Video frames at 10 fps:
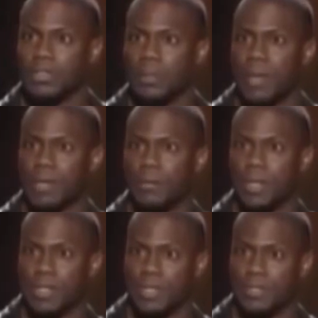this.
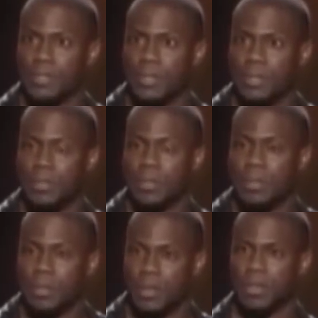Somebody come look at this.
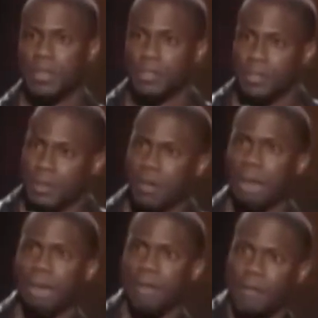Look at this.
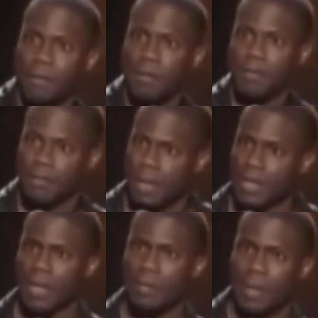
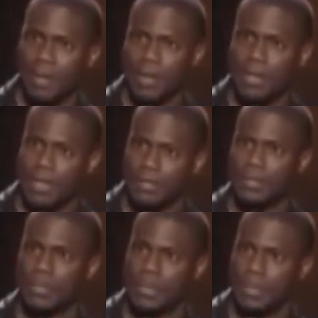Somebody come and look at
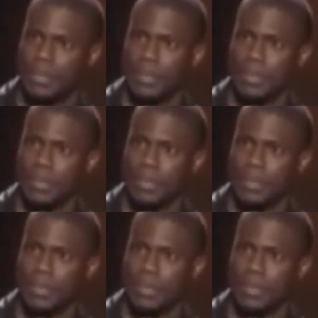this.